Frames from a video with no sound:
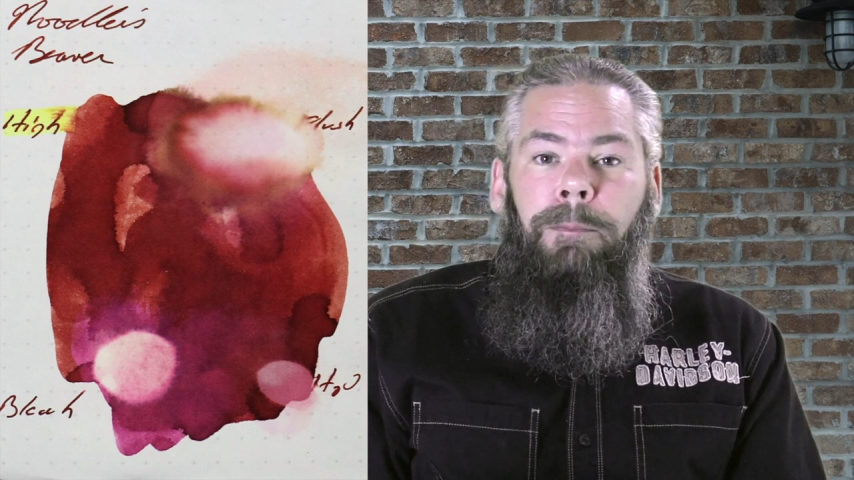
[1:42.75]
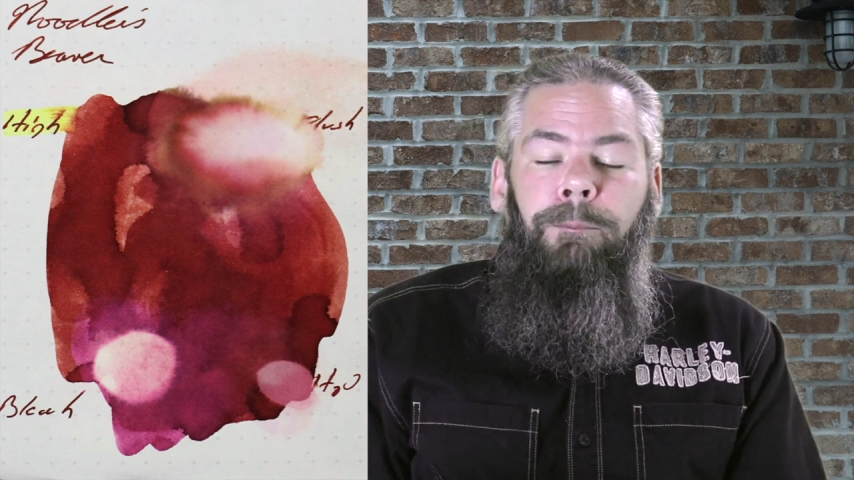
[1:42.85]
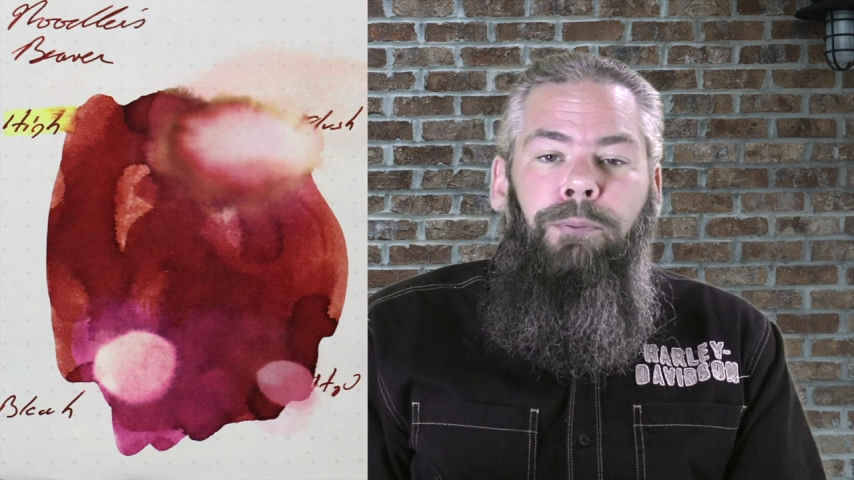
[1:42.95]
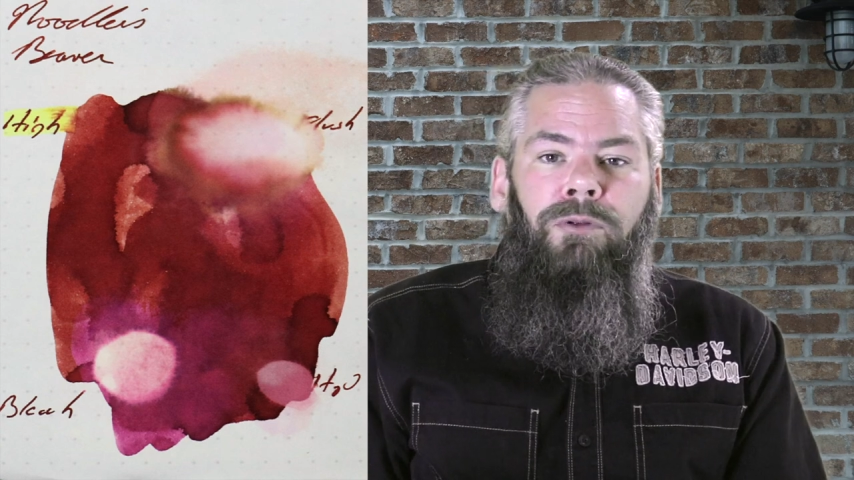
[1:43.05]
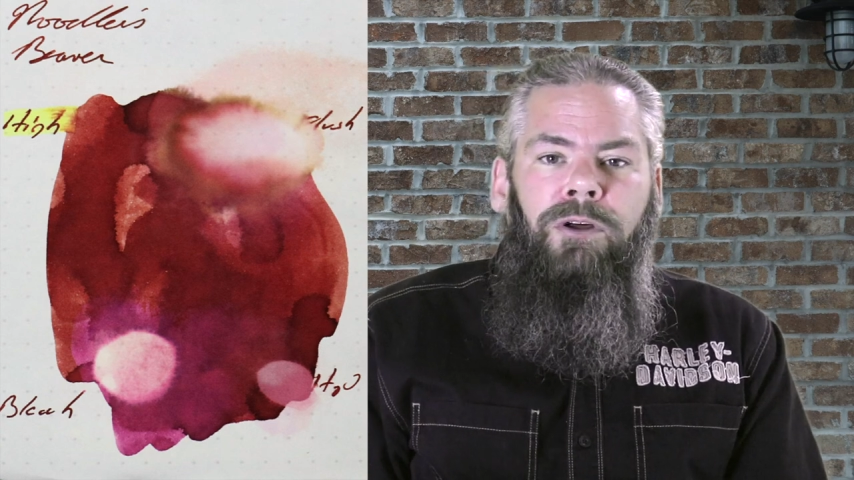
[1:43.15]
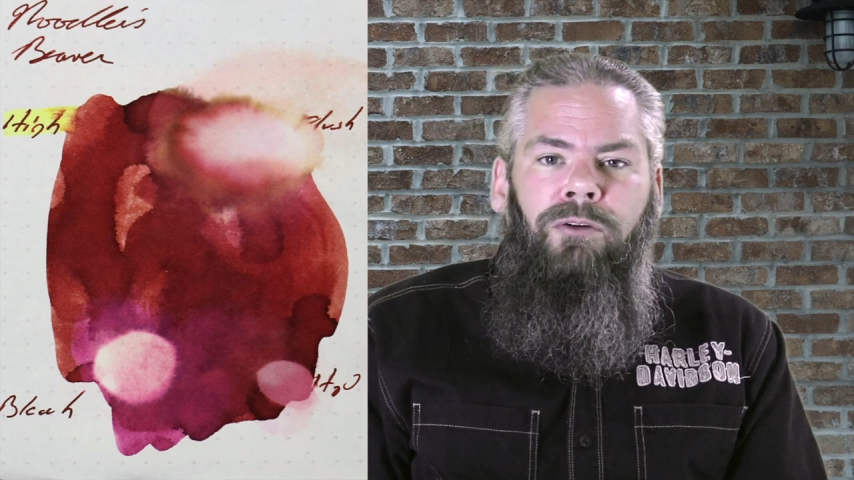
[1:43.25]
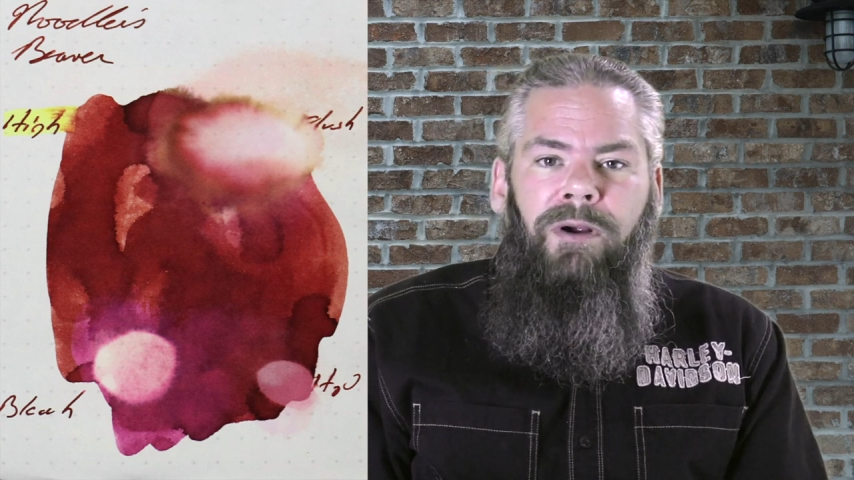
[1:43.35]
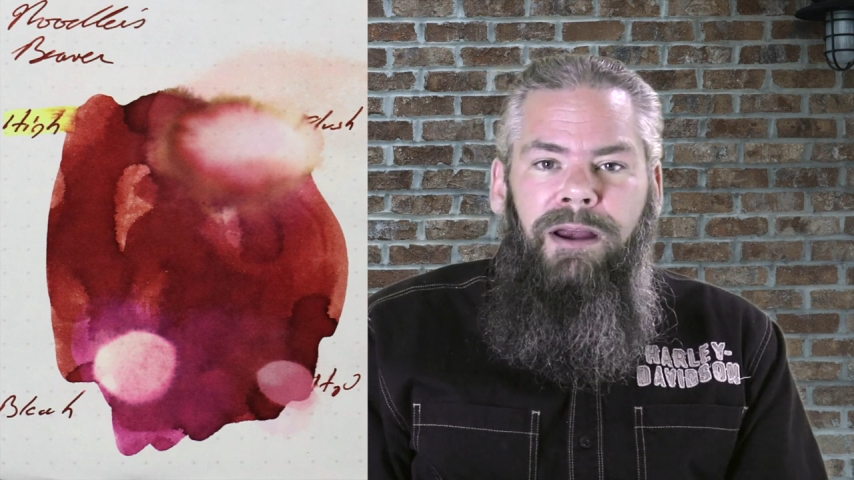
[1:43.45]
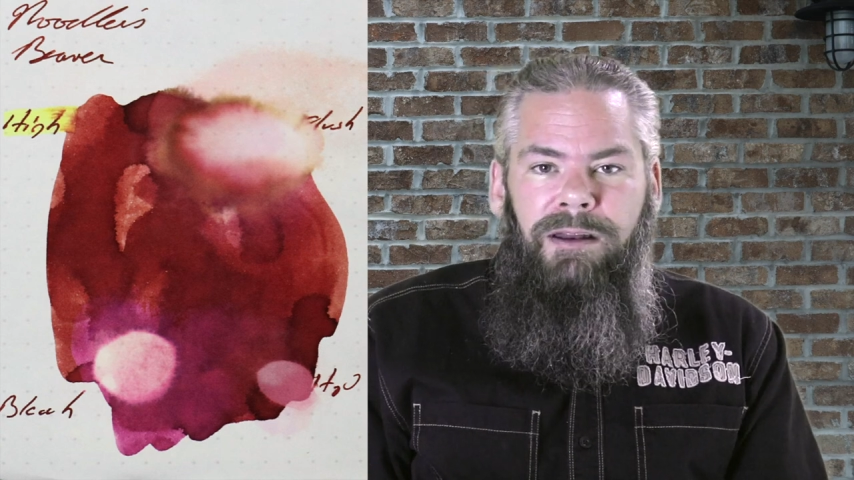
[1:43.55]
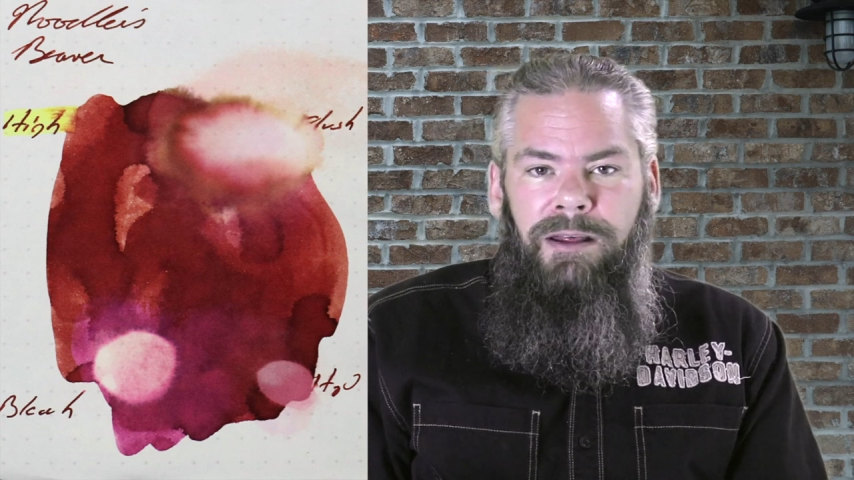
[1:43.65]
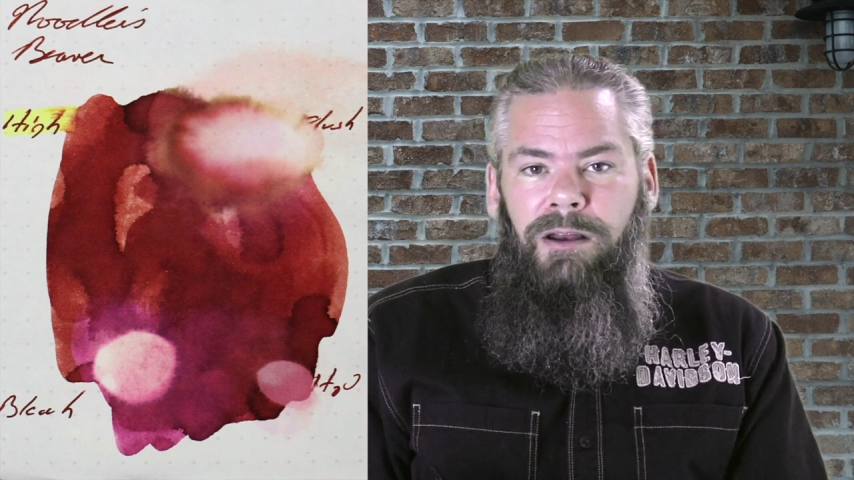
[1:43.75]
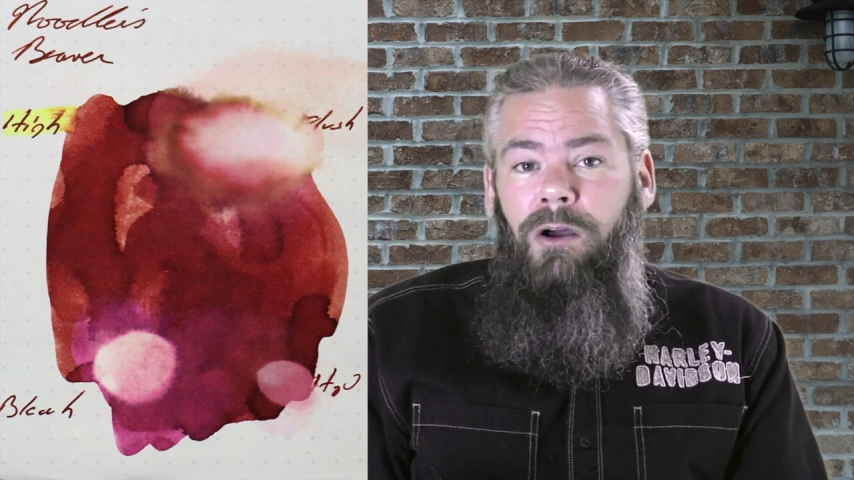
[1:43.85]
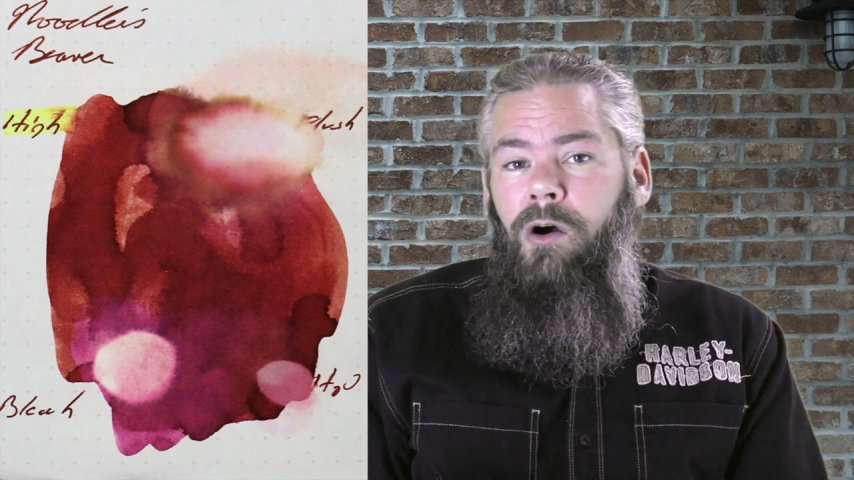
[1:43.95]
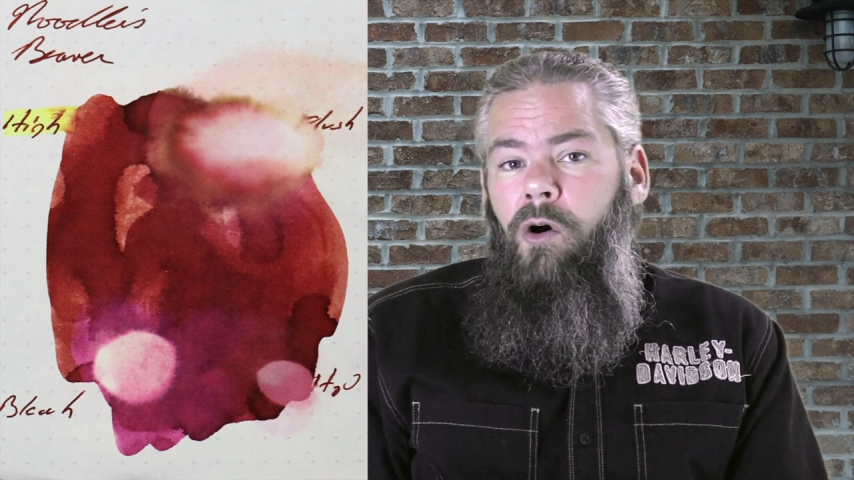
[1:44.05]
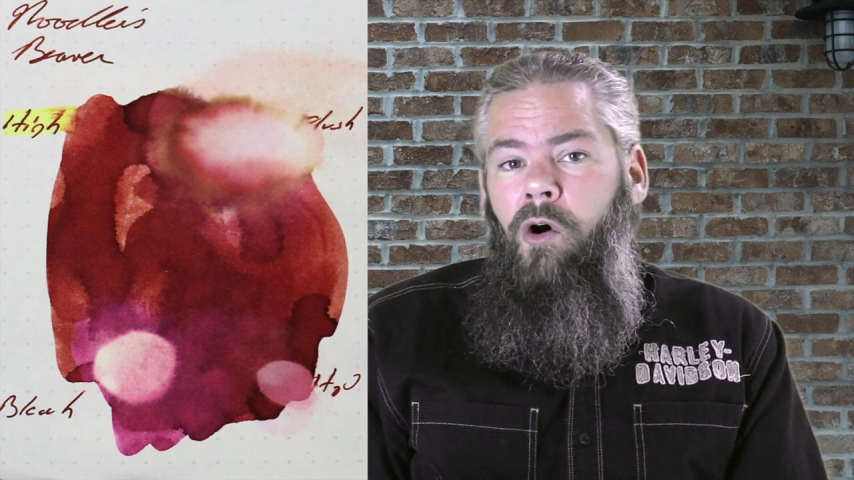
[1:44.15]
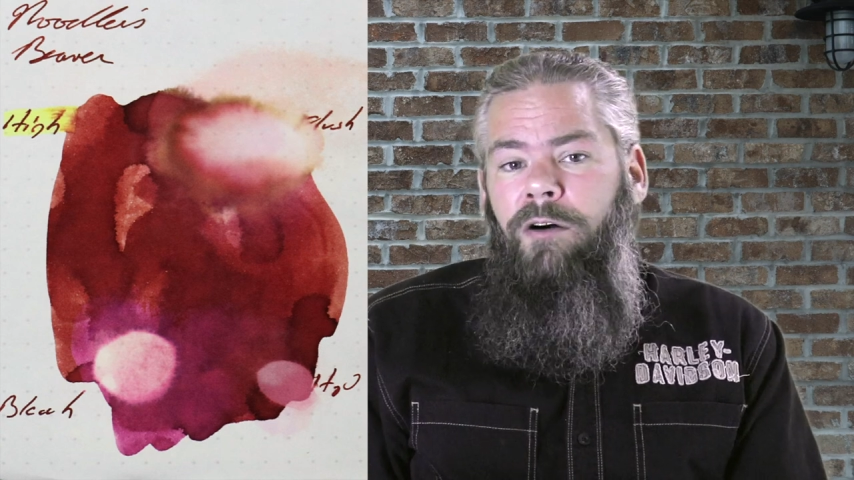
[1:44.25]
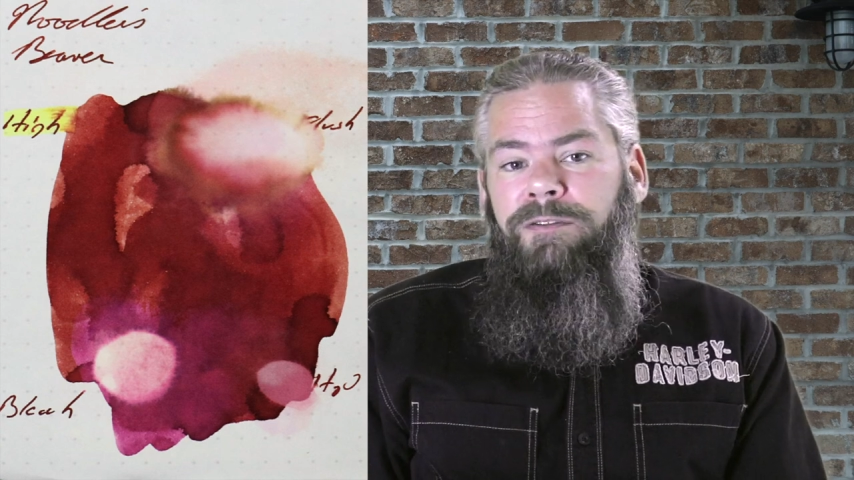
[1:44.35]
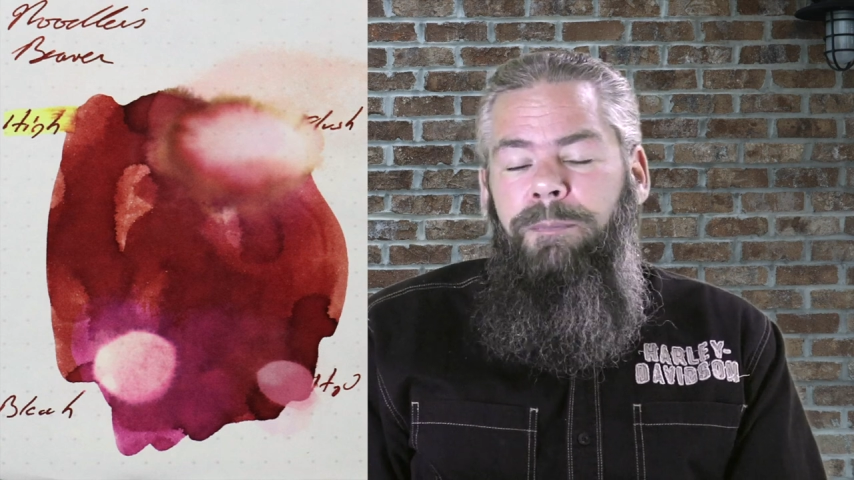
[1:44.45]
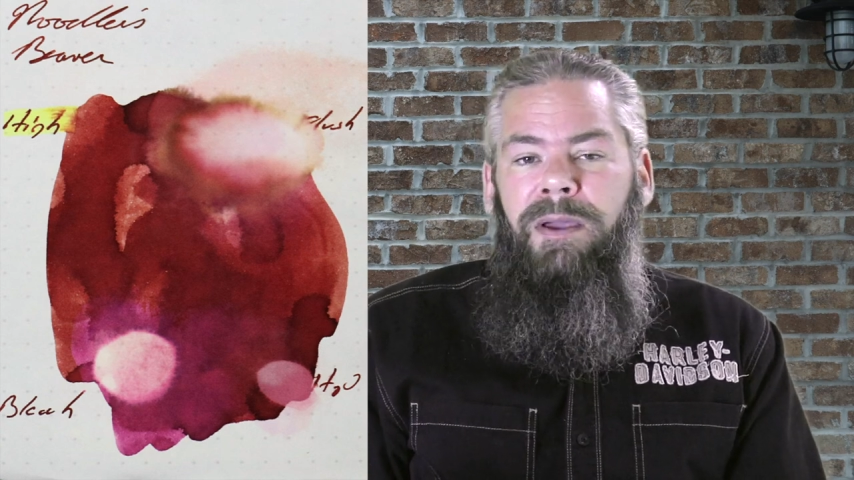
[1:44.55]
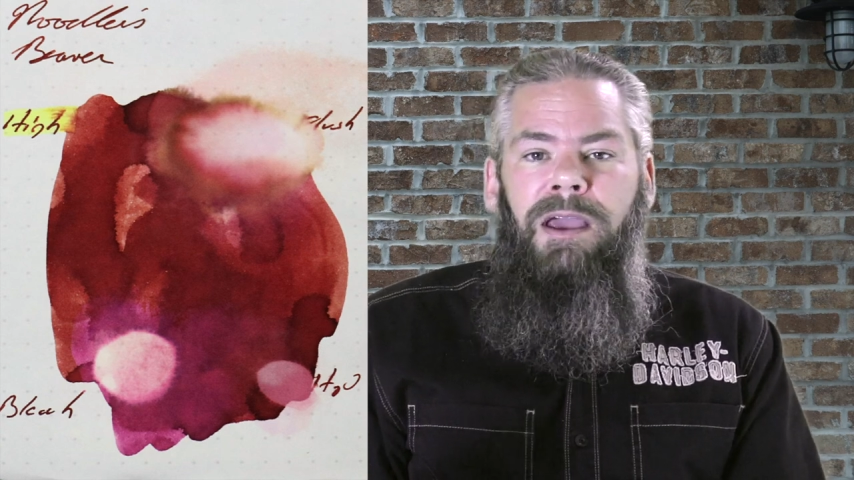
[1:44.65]
obliterated it off
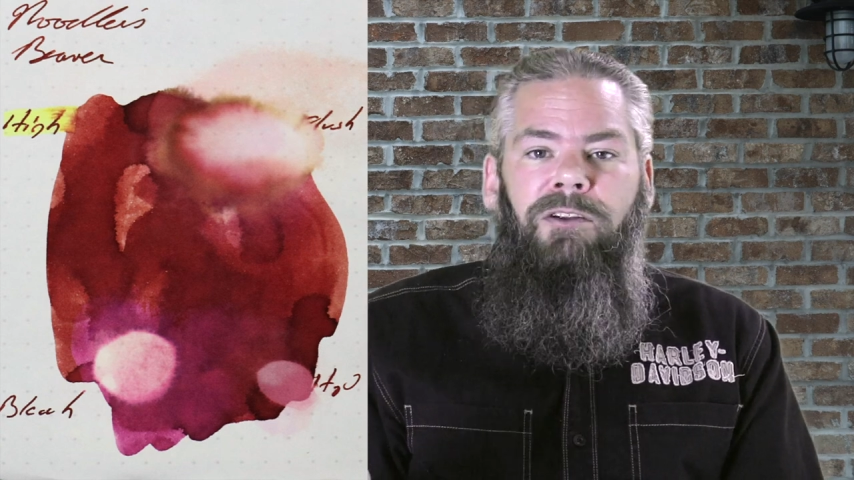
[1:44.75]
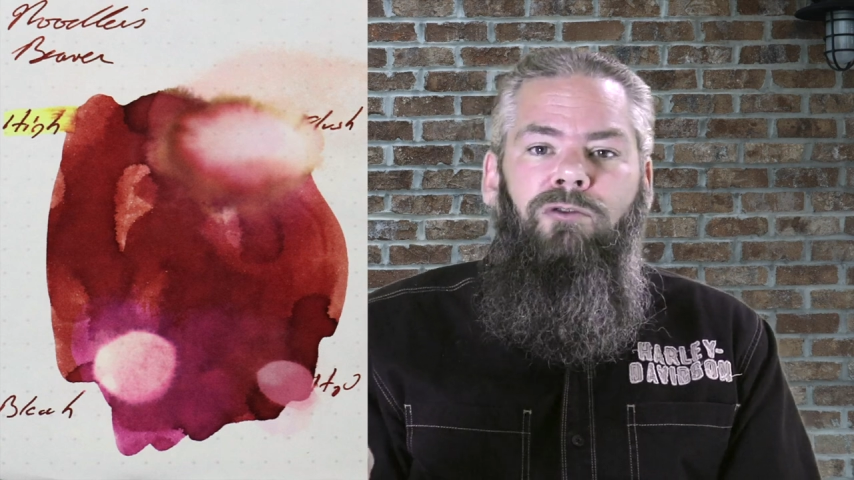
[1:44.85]
the page.